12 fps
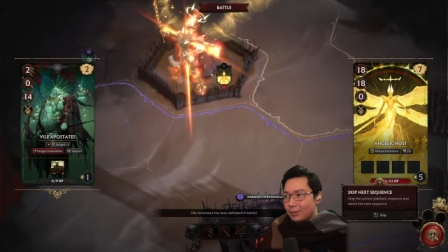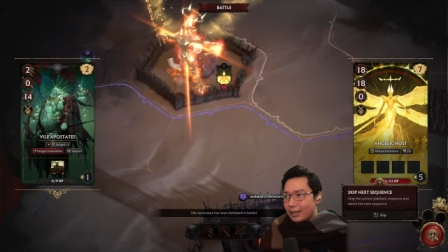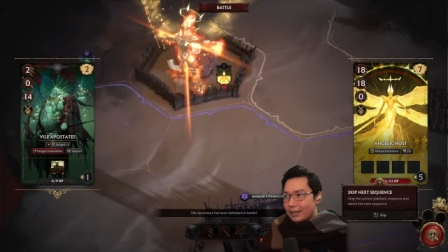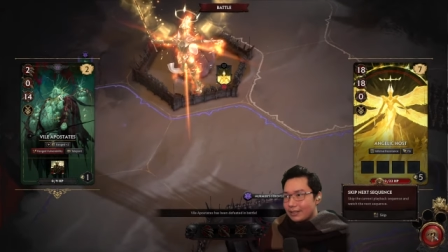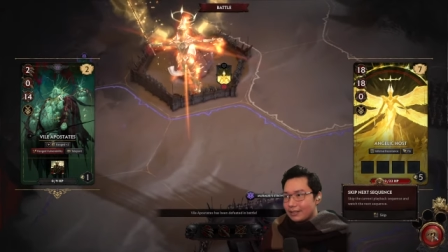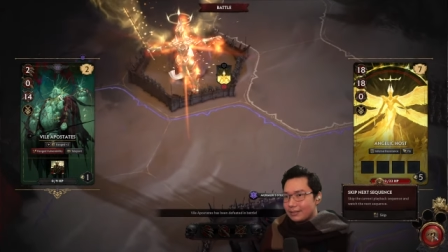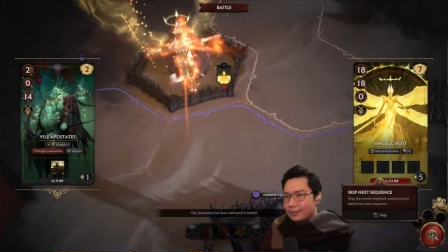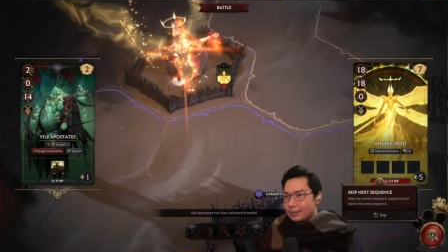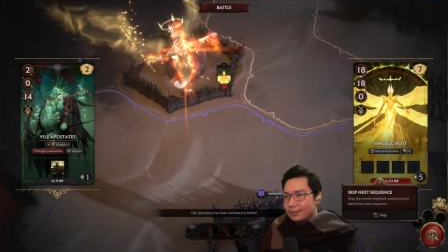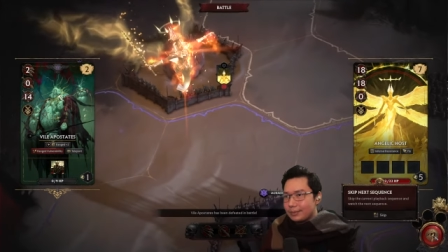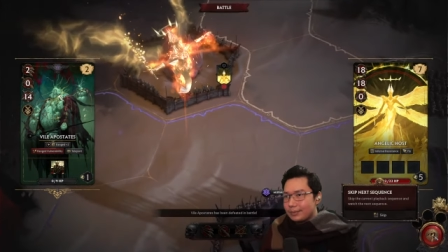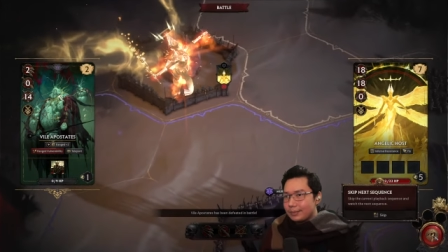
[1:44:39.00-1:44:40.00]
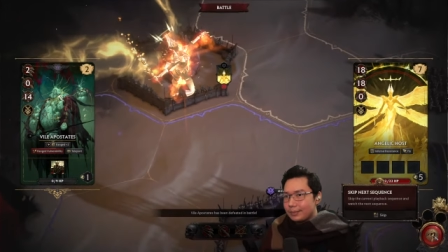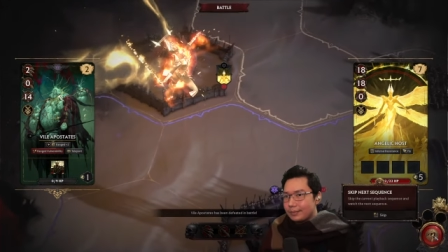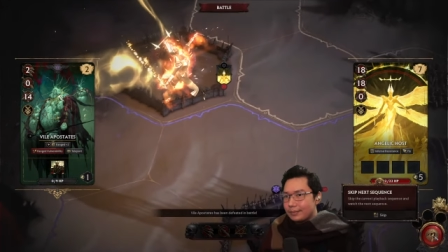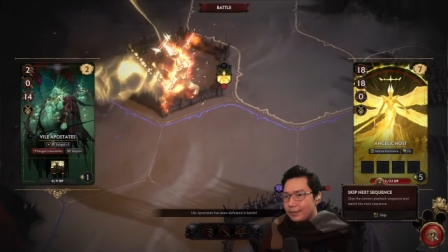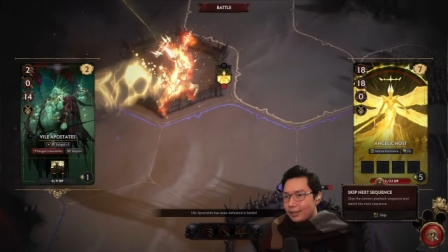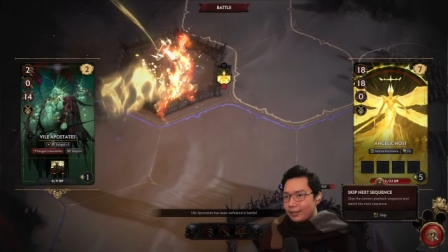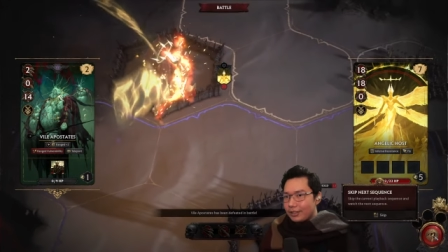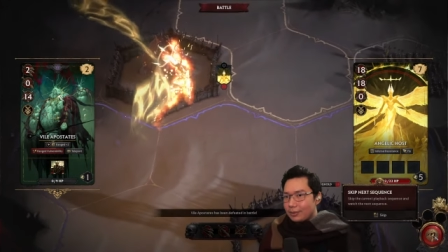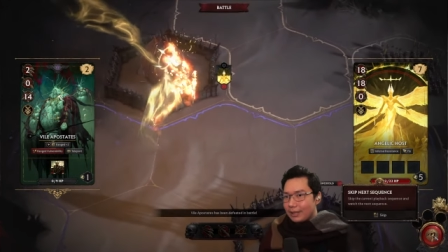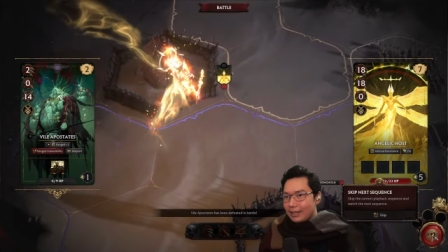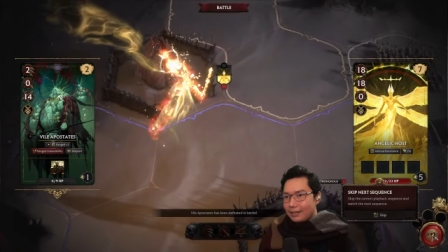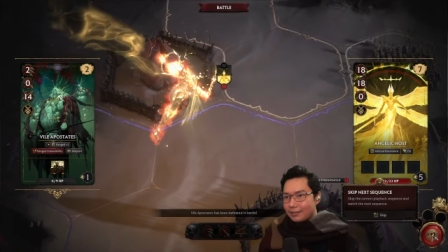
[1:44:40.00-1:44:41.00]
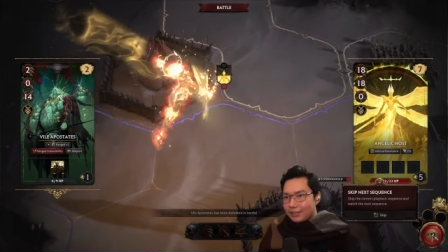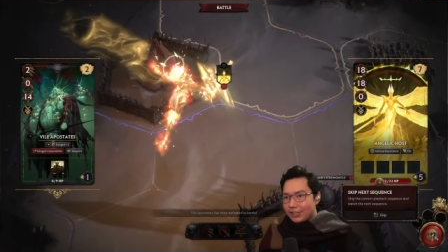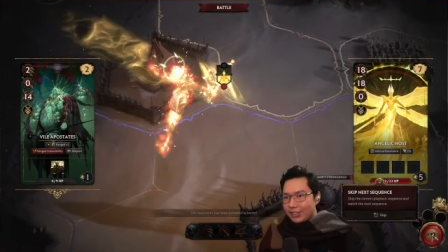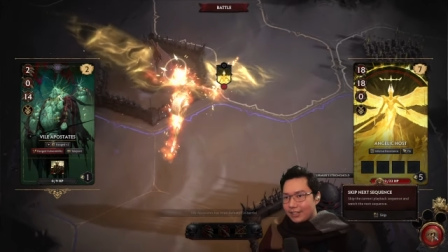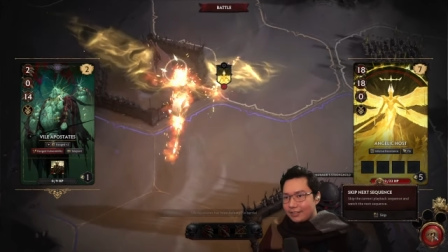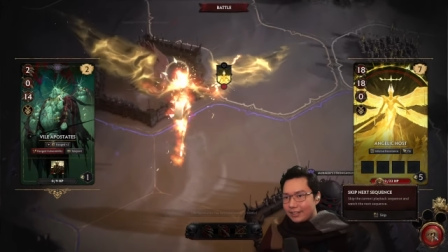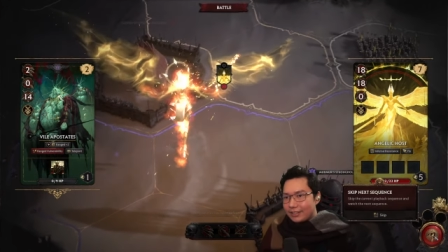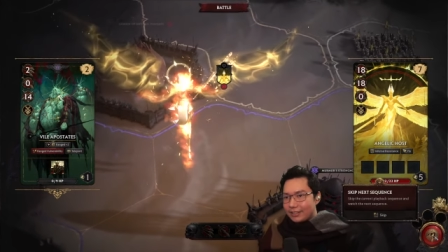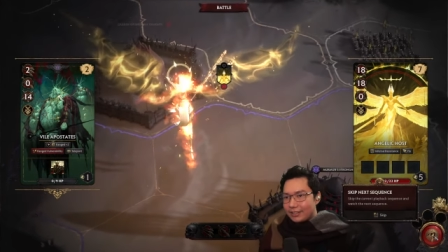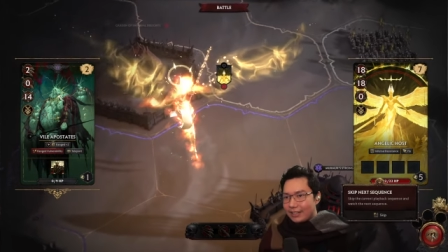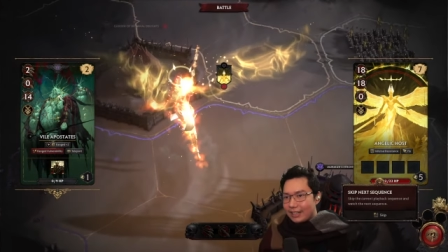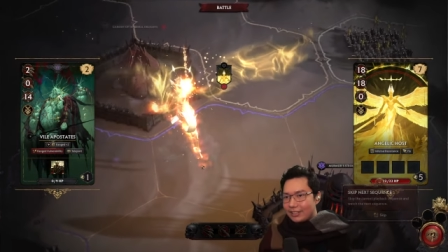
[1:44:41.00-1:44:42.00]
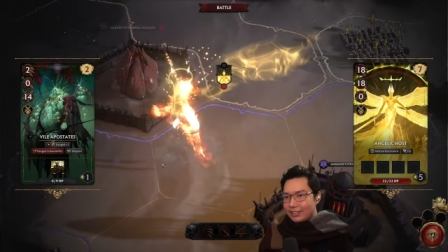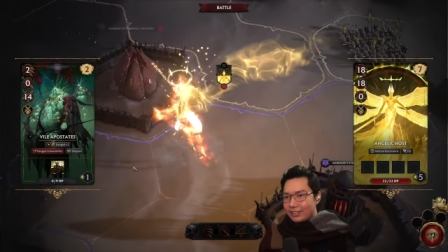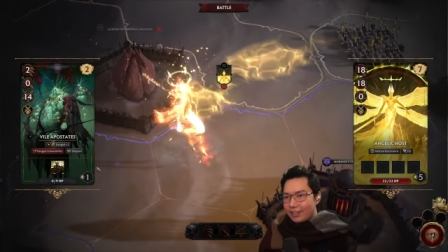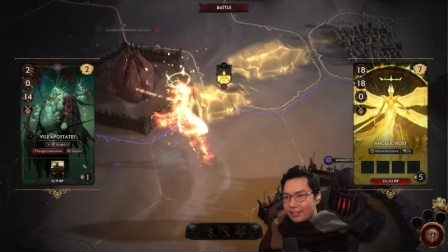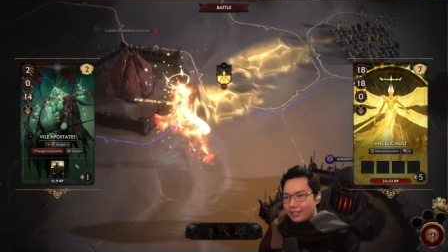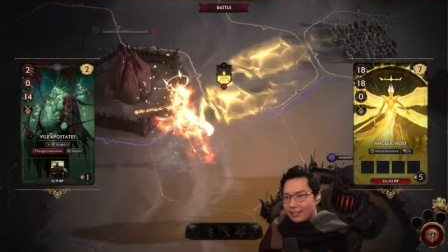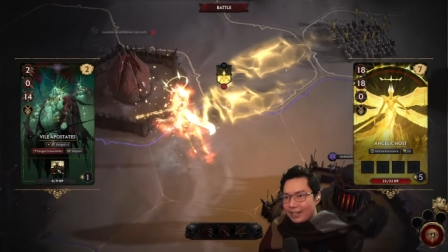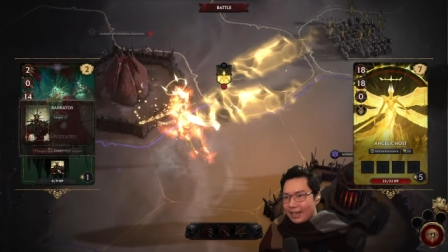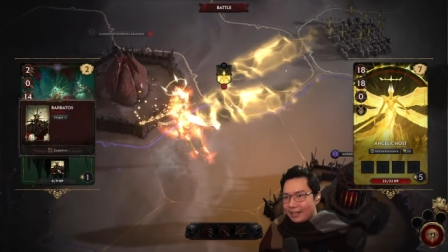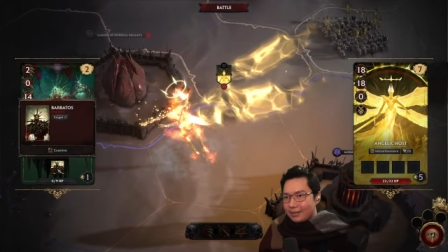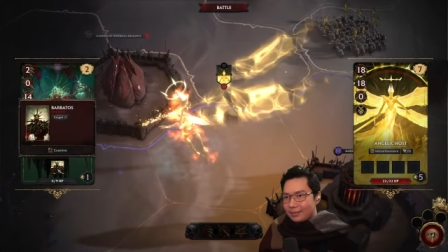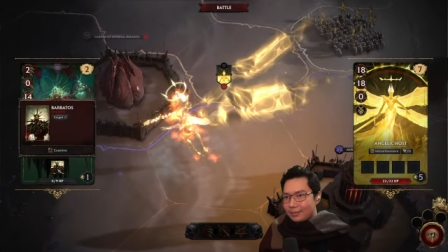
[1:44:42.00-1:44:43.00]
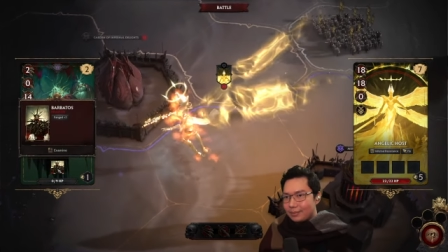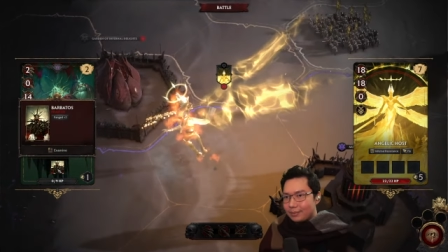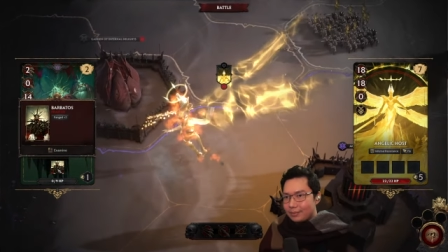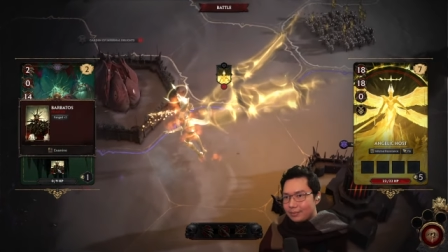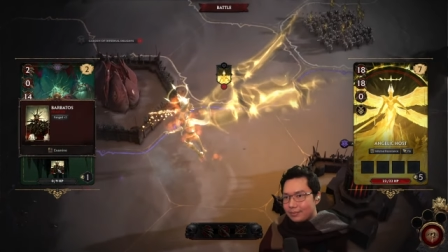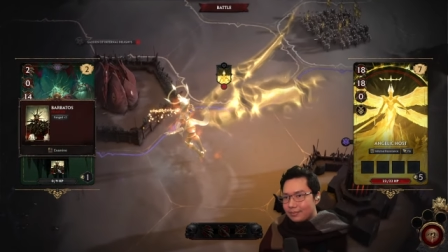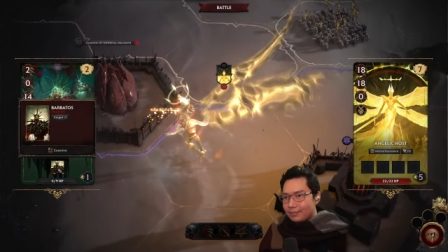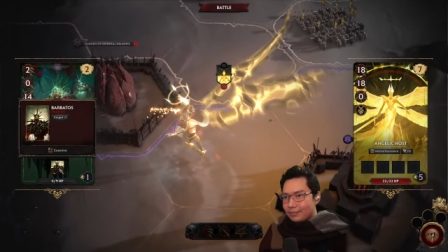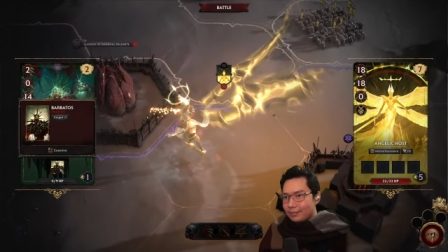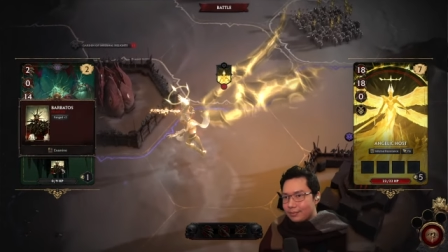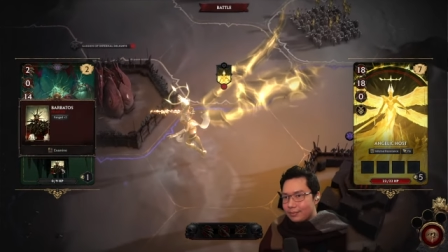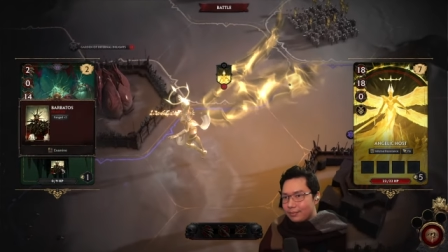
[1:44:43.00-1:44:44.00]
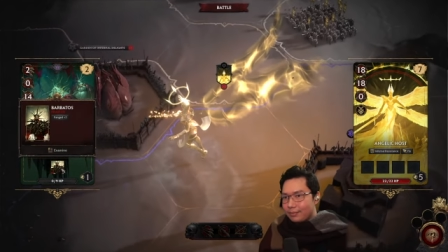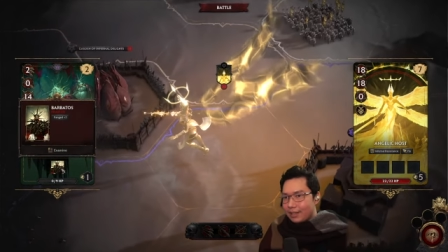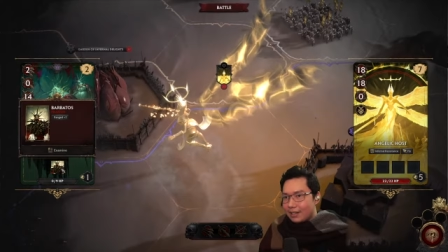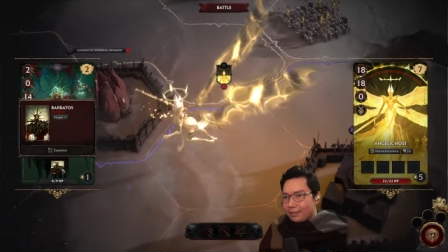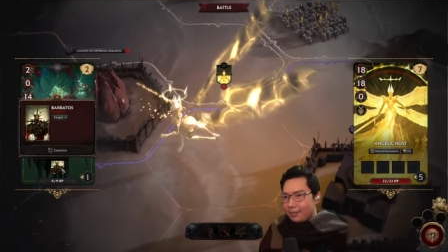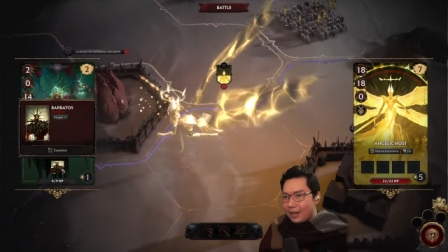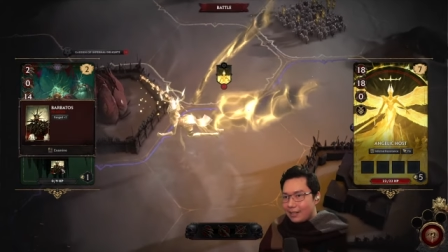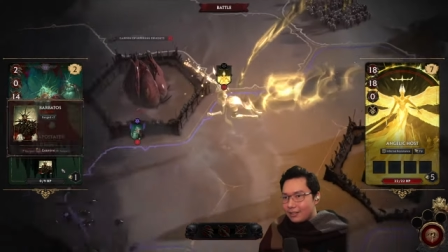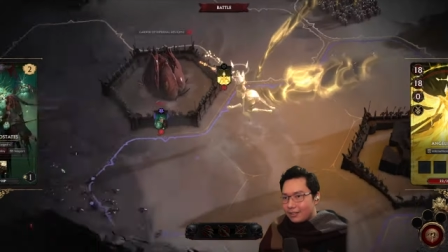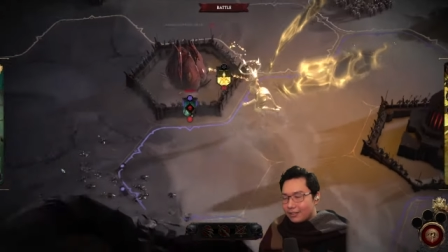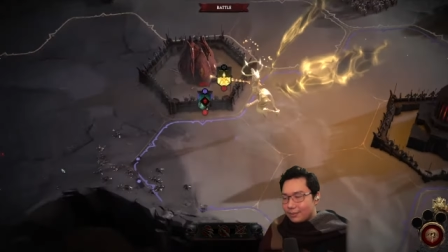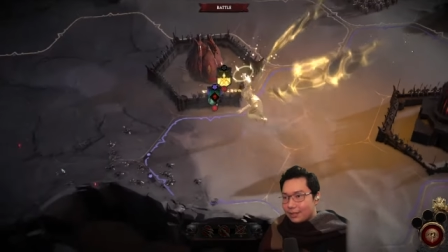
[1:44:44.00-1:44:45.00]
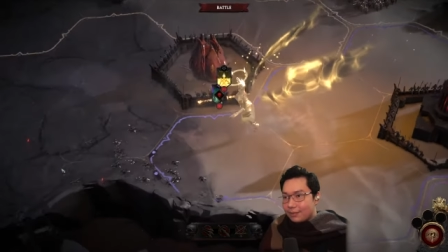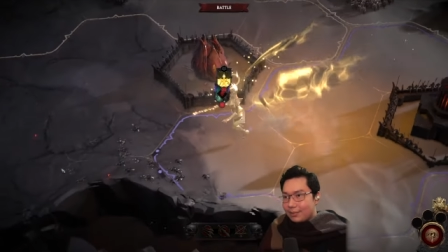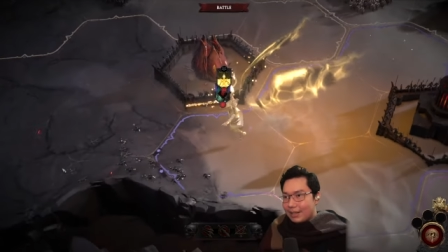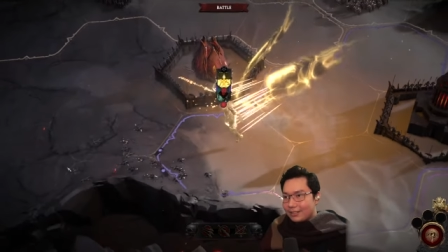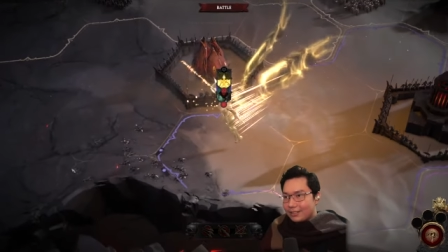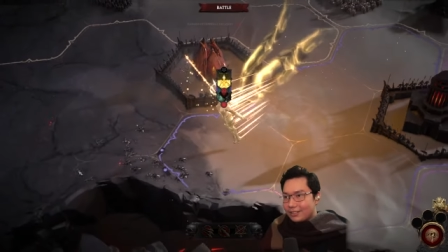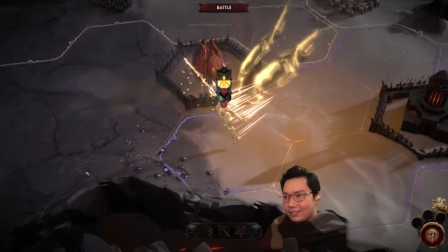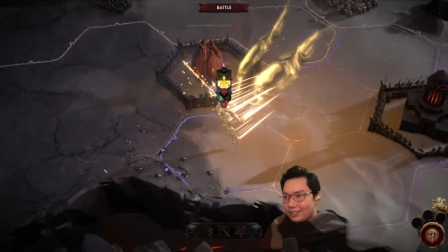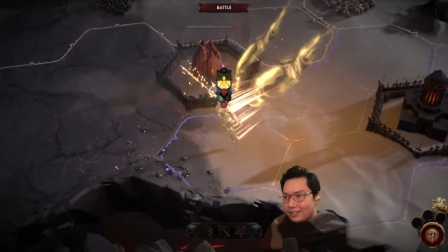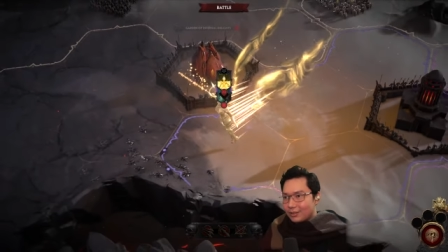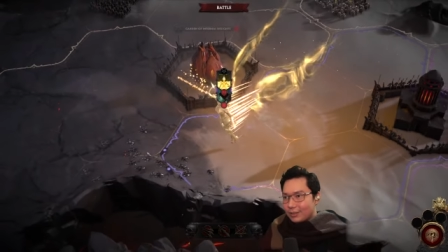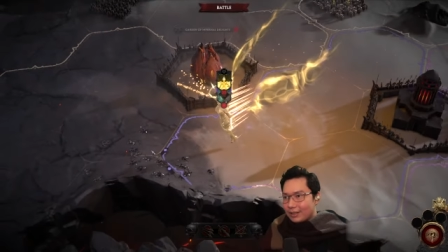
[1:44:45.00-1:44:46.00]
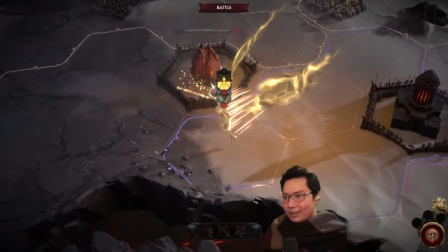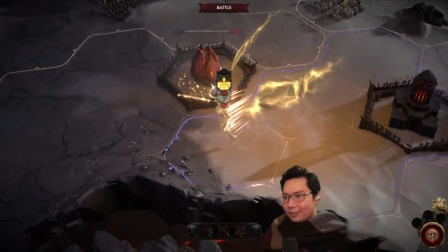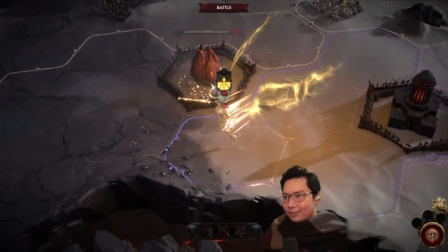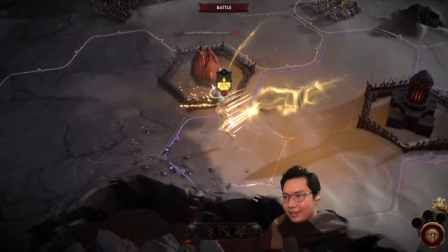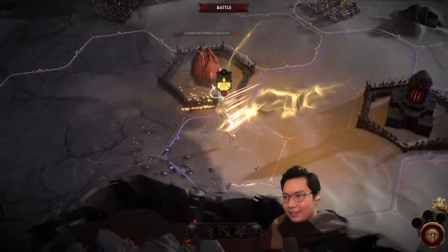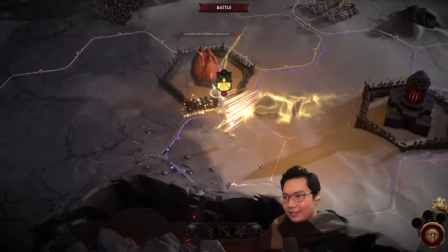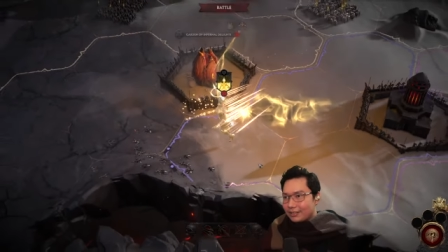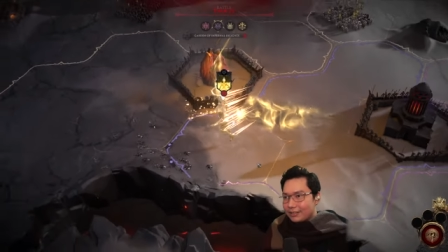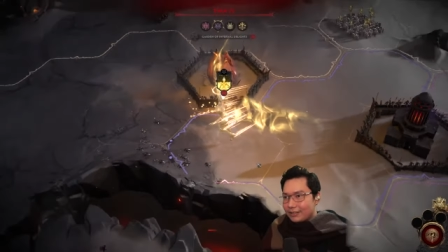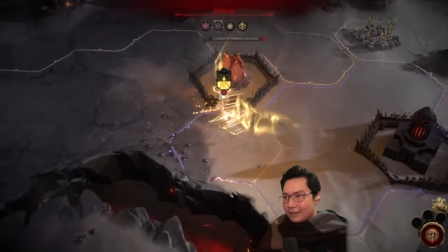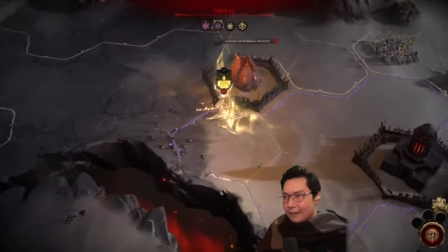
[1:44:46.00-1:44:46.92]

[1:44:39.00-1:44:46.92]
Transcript: well. Not the one that will regenerate. So they just lost that Barbatos, Barbatos as well, the Praetor.